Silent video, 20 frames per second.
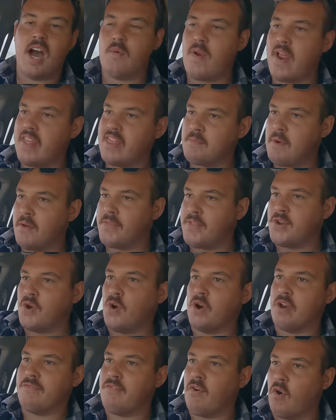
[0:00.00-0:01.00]
I ran them on the
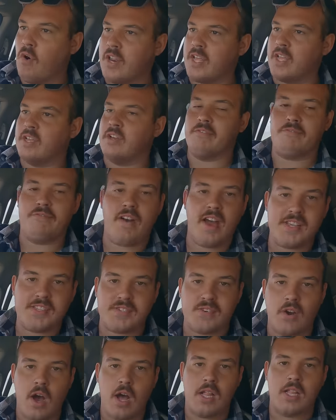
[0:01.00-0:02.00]
Naughty 40 on
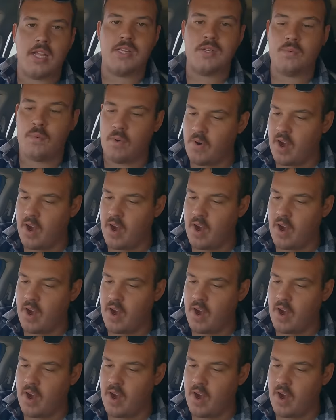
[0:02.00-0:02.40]
Fraser Island.